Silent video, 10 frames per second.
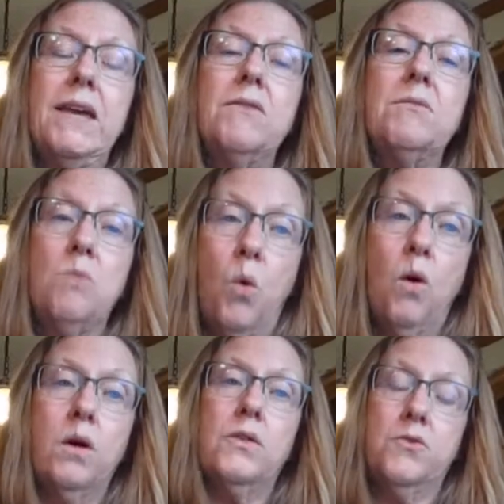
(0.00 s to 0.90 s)
even
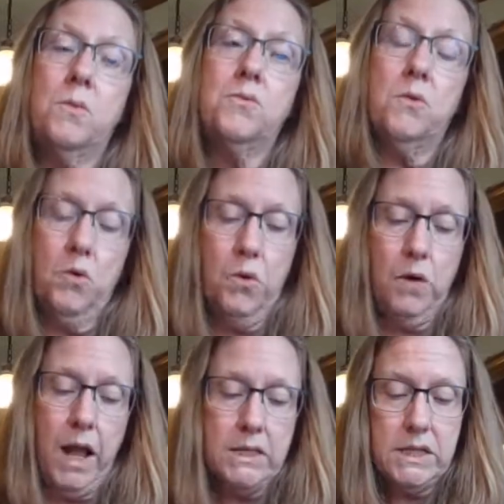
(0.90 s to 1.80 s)
more the trips that we're
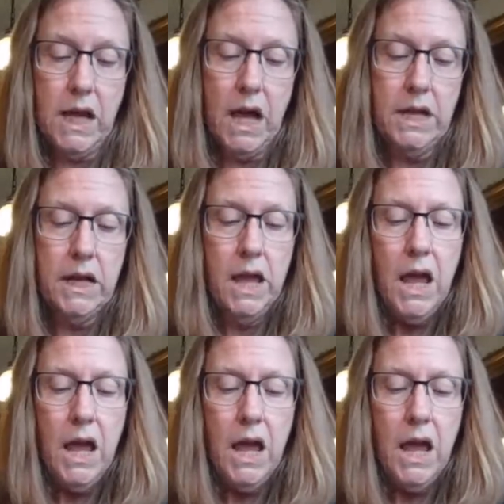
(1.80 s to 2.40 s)
going outside.